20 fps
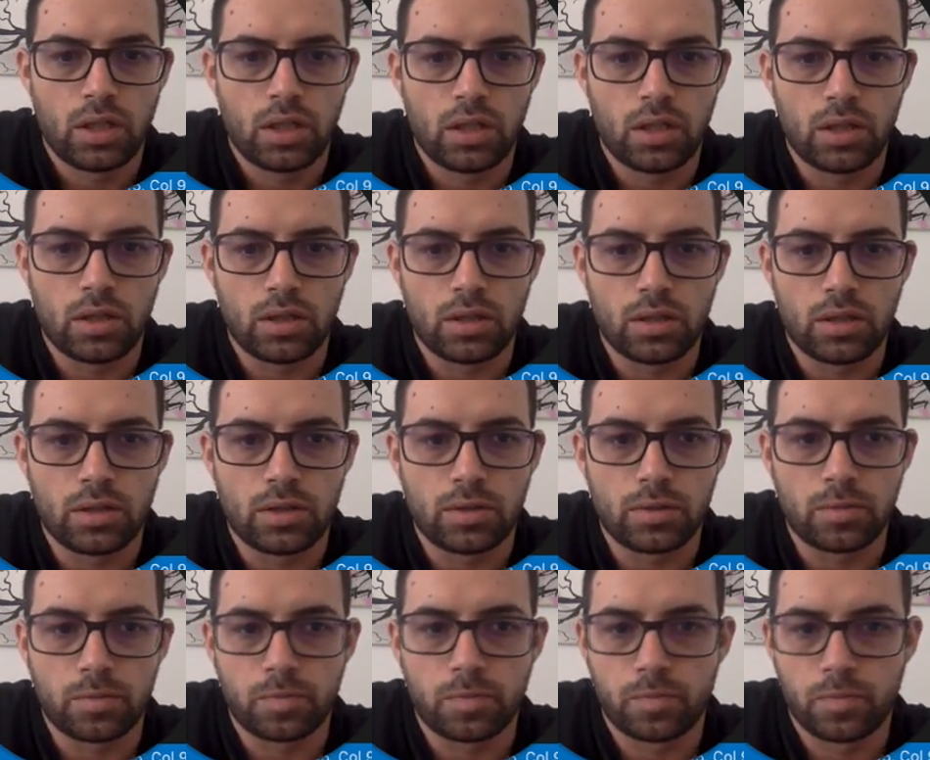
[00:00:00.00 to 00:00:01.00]

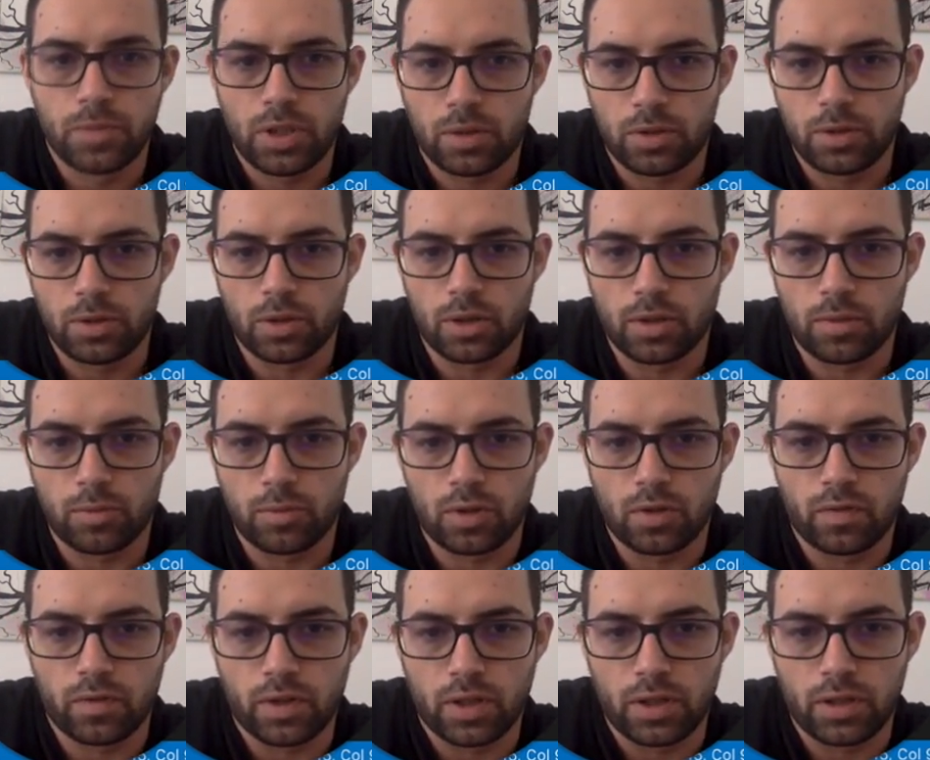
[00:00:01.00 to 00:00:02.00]
um, yeah you can
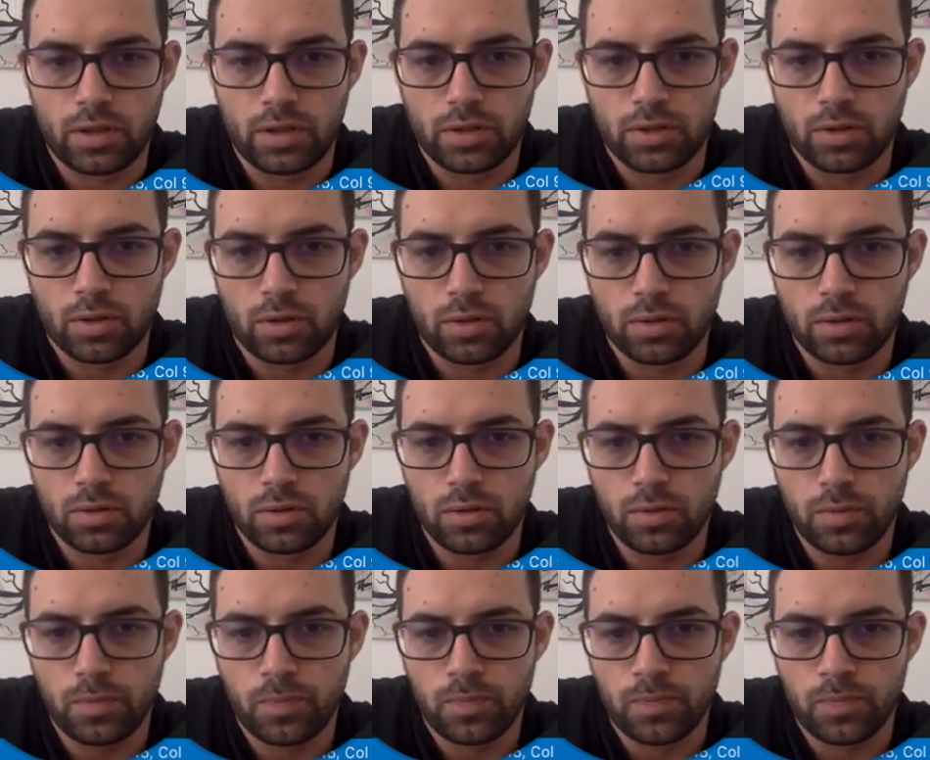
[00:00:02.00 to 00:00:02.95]
modify this also